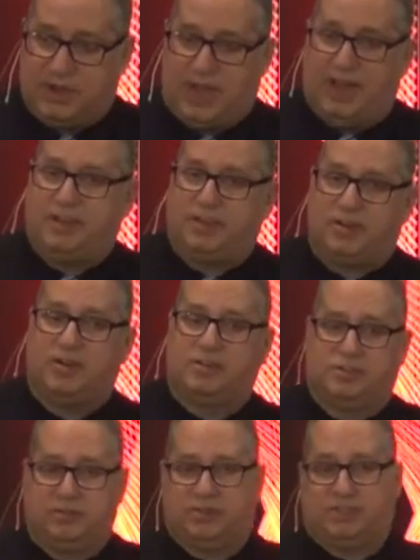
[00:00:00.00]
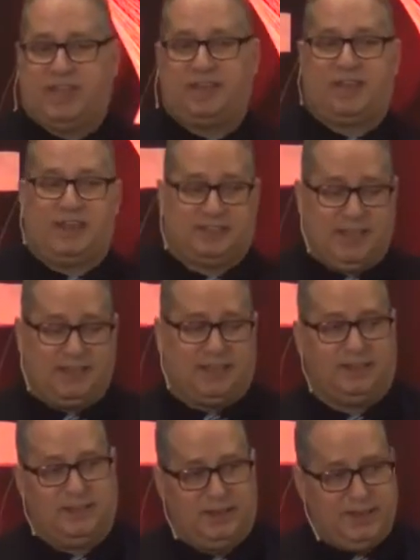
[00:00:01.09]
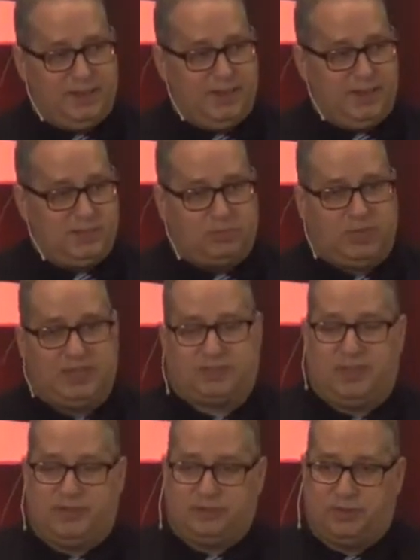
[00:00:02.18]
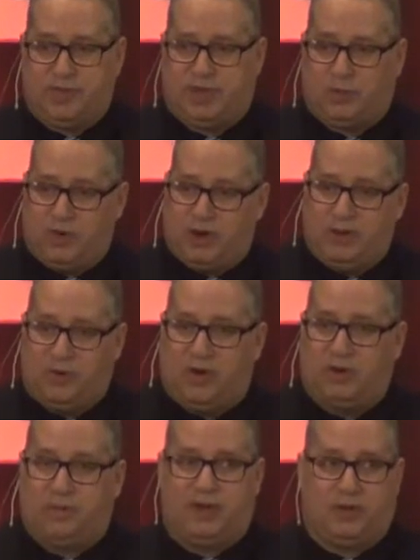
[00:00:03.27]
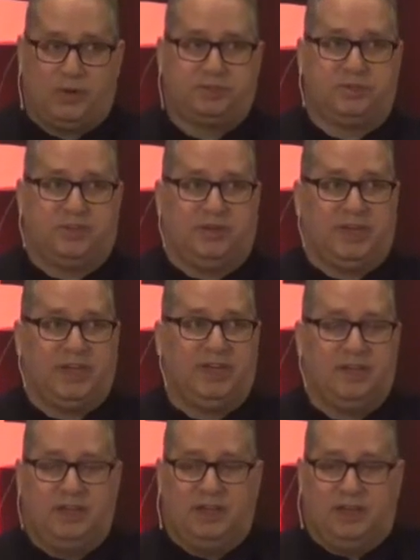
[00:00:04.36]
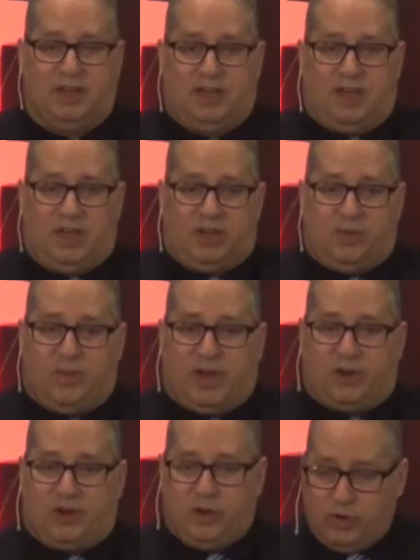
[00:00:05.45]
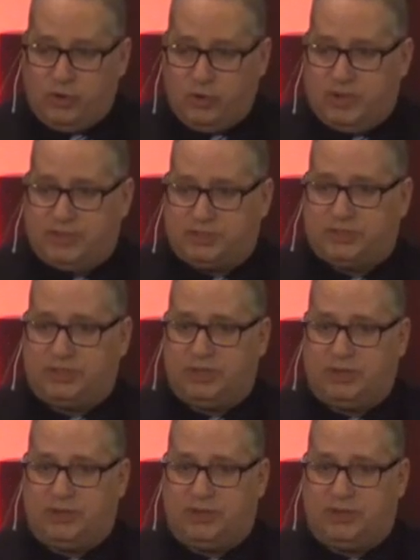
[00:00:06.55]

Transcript: And I encourage you to take that talent, to bless others no matter where you are, no matter what you're doing, no matter who is